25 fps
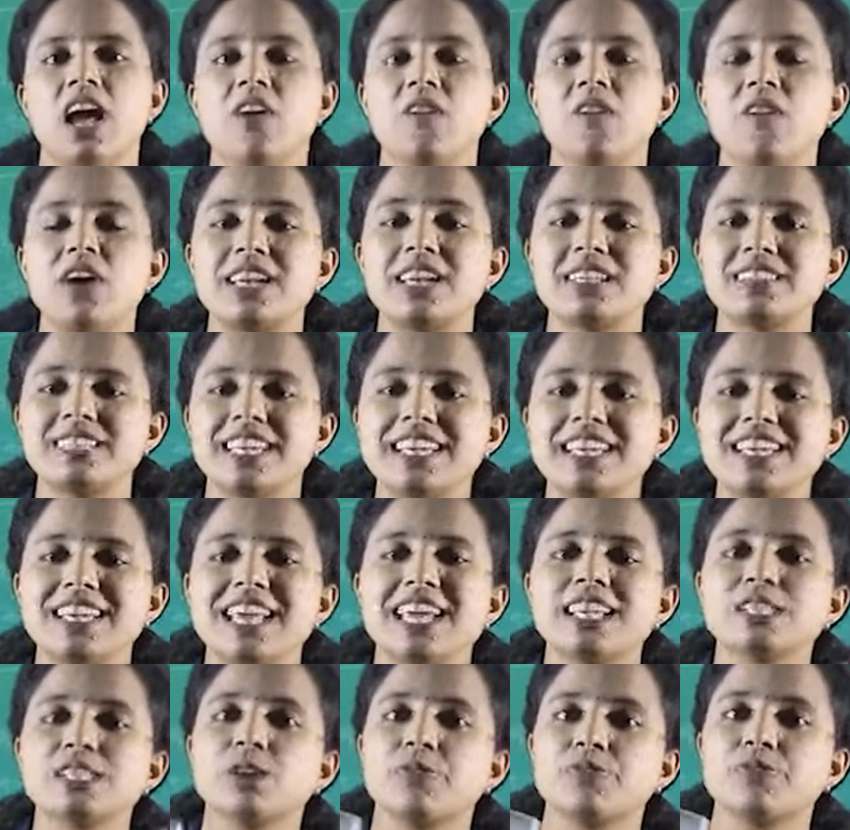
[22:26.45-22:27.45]
Whereas in
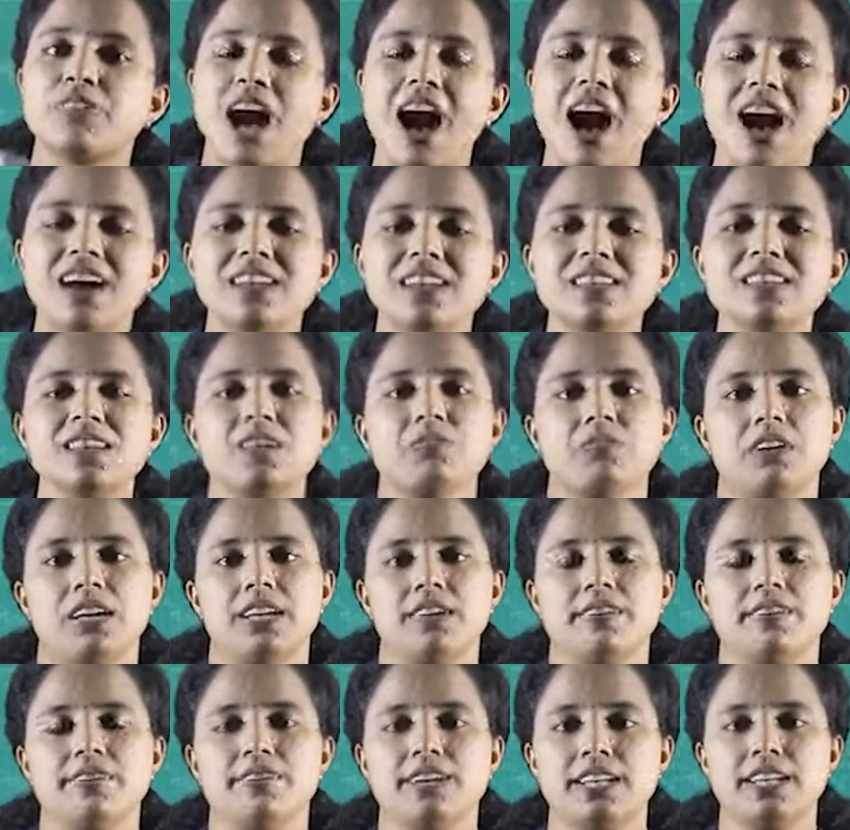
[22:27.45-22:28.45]
case of the another
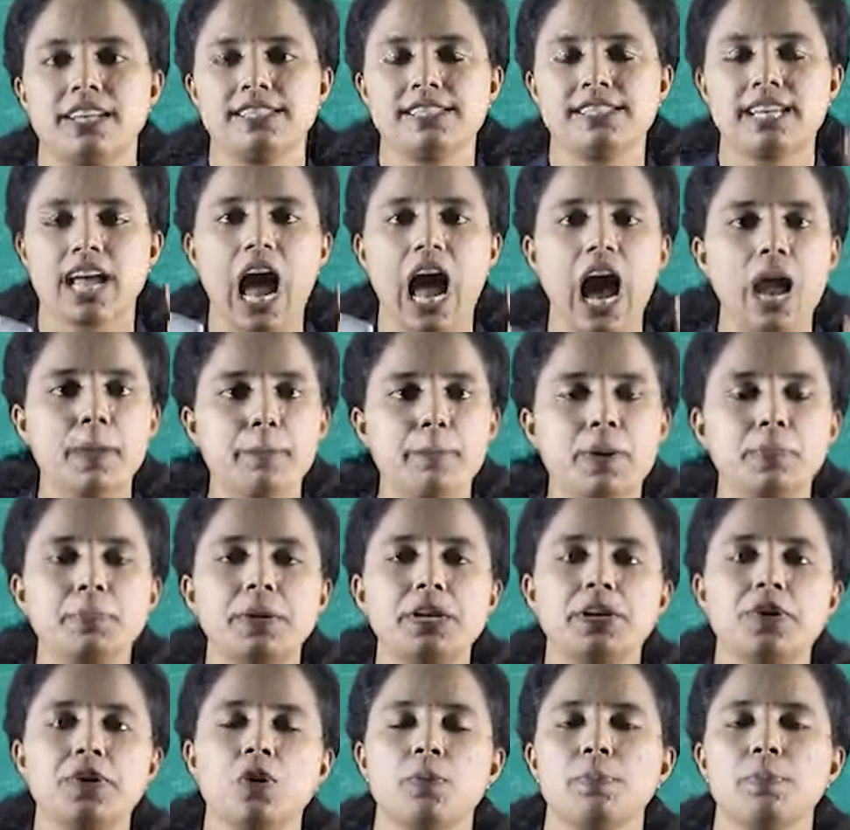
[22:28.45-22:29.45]
one where there is a
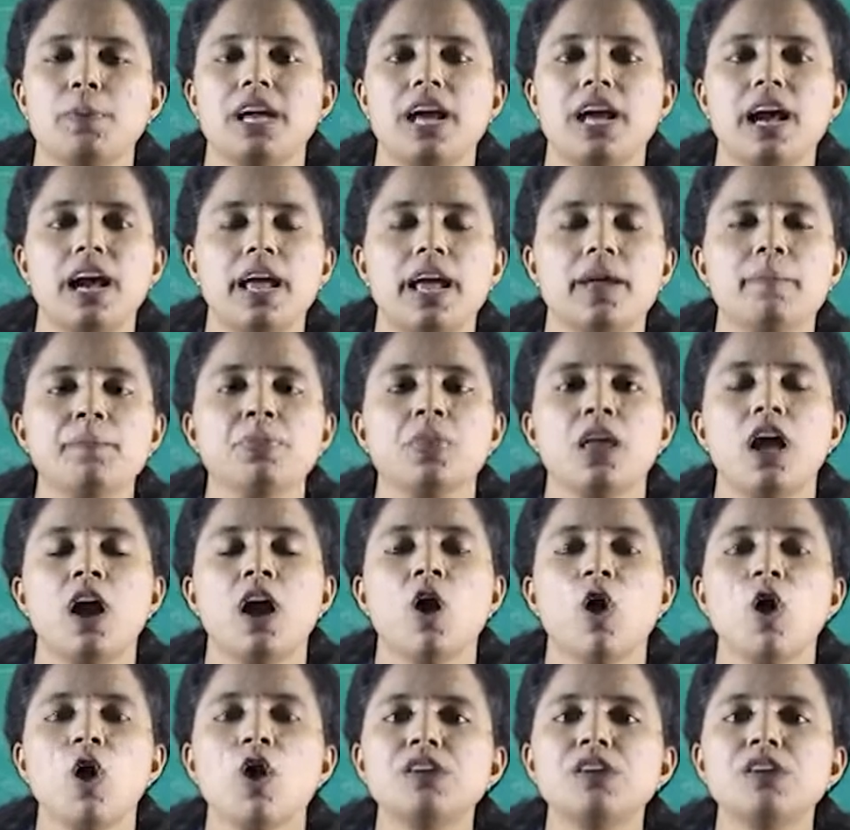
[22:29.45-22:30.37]
hypermetropic eye